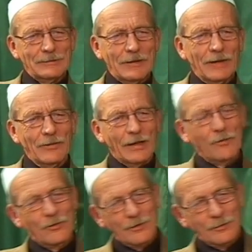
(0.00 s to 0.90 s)
and
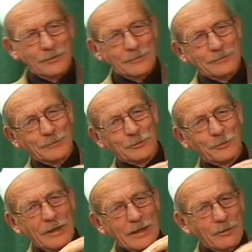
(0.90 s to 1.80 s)
then
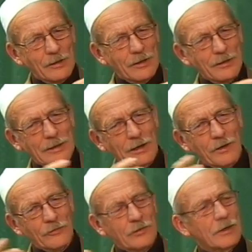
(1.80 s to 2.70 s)
so he
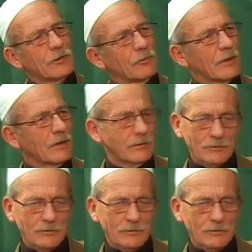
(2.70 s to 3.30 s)
answered it with a